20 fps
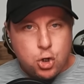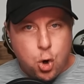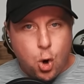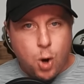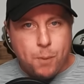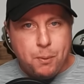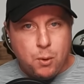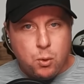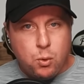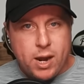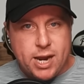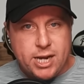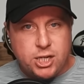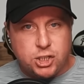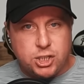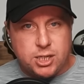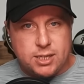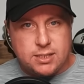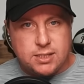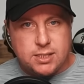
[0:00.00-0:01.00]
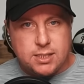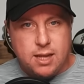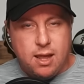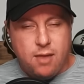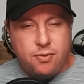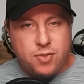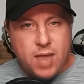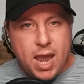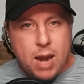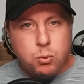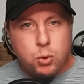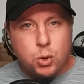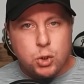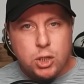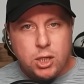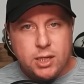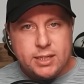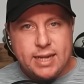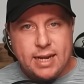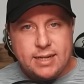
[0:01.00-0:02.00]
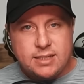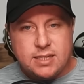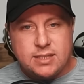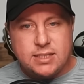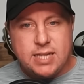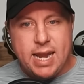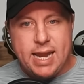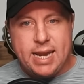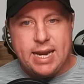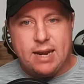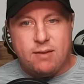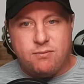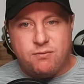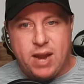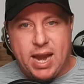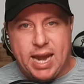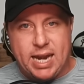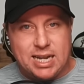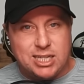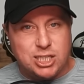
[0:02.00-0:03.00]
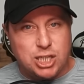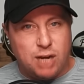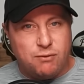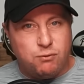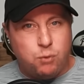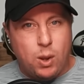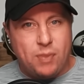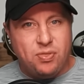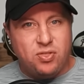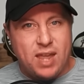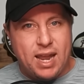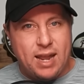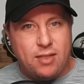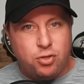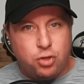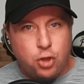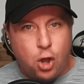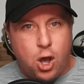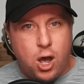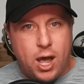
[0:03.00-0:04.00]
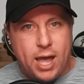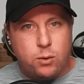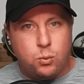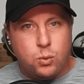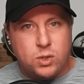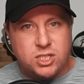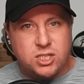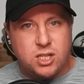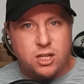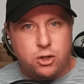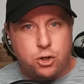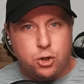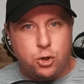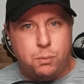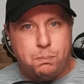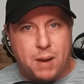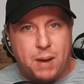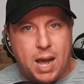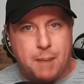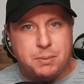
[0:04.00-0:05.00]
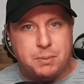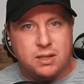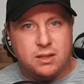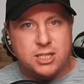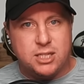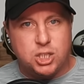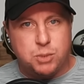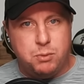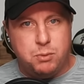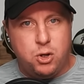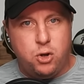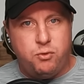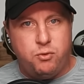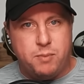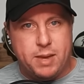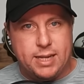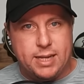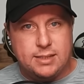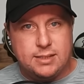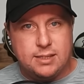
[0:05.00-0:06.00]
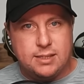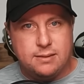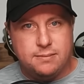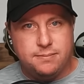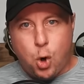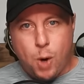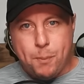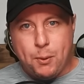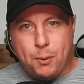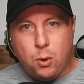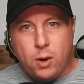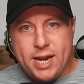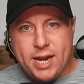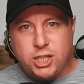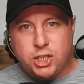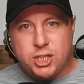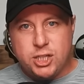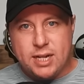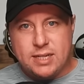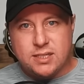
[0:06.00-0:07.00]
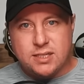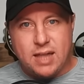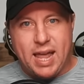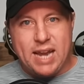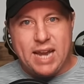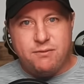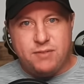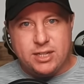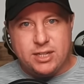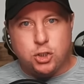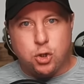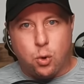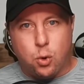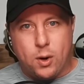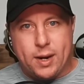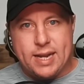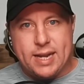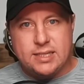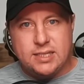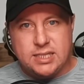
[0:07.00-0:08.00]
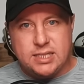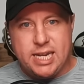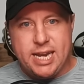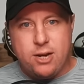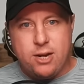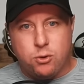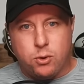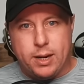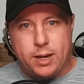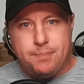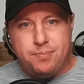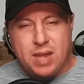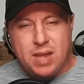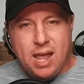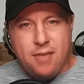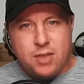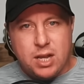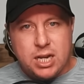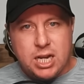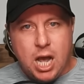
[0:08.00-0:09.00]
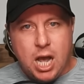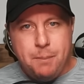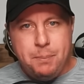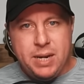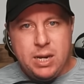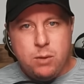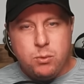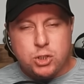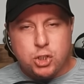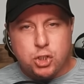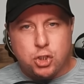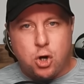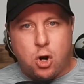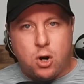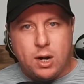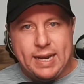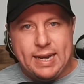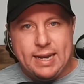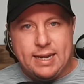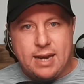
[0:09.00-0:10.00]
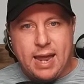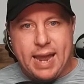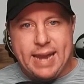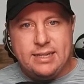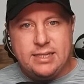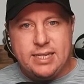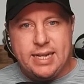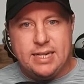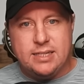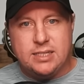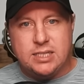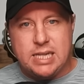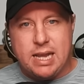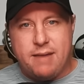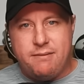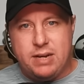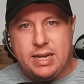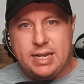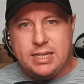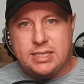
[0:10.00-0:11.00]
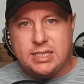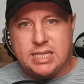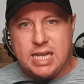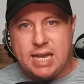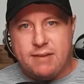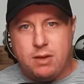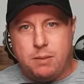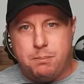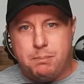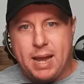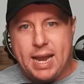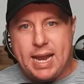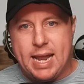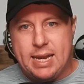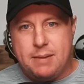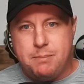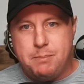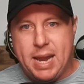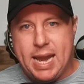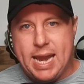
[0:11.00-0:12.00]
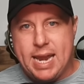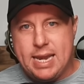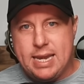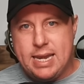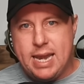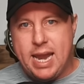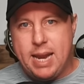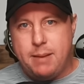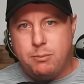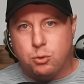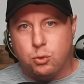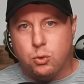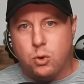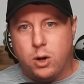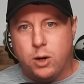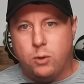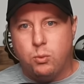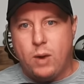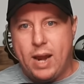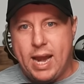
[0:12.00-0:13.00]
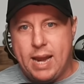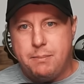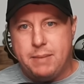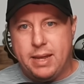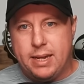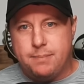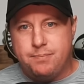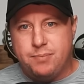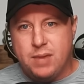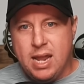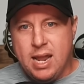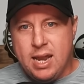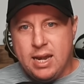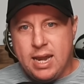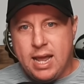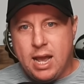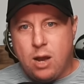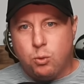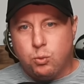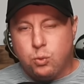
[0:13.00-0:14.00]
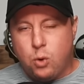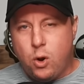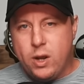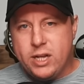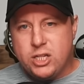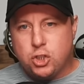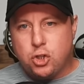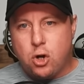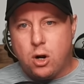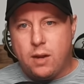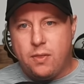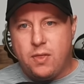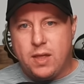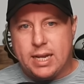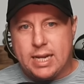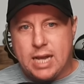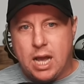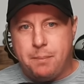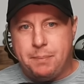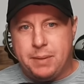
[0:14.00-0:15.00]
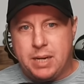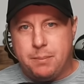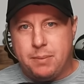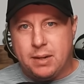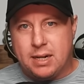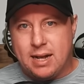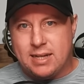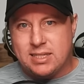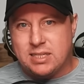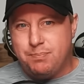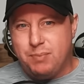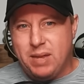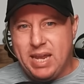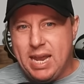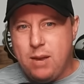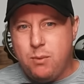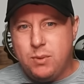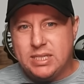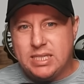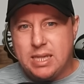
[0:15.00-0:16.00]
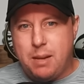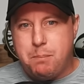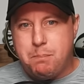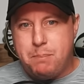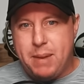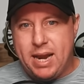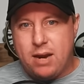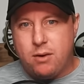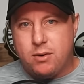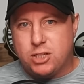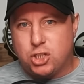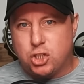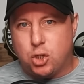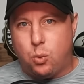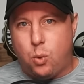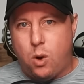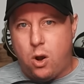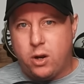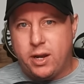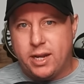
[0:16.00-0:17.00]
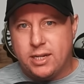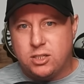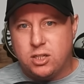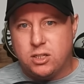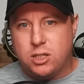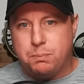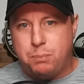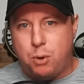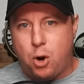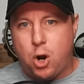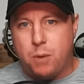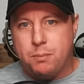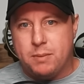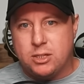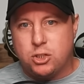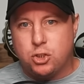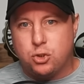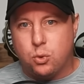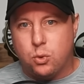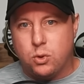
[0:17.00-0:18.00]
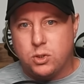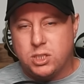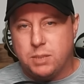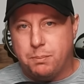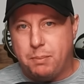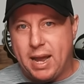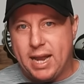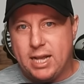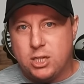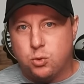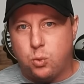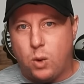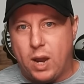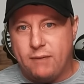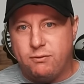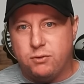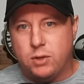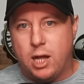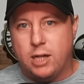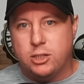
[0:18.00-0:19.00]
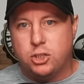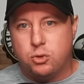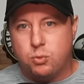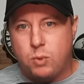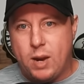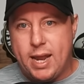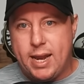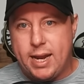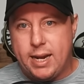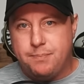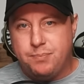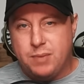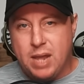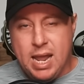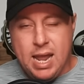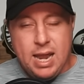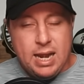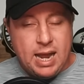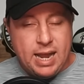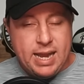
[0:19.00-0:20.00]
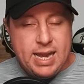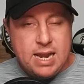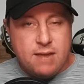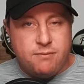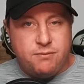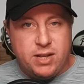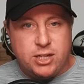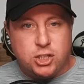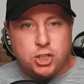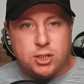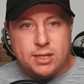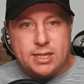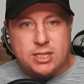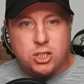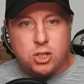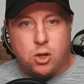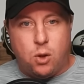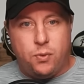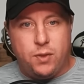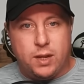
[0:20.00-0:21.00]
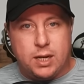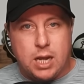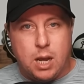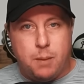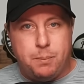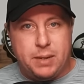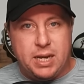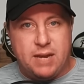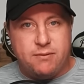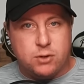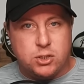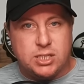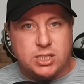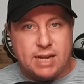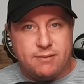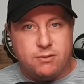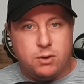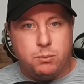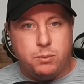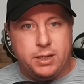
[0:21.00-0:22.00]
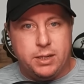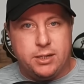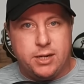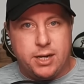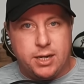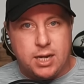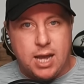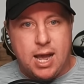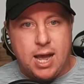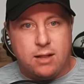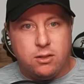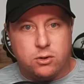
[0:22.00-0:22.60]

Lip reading: Corporations, they were looking to take advantage of what they thought was the new populist movement. Corporations like Victoria's Secret. The company was started in 1977 by a man named Roy Raymond. Now, Roy started the company because he was embarrassed to walk into department stores to buy his wife lingerie. Now, he eventually sold the company for $7 million.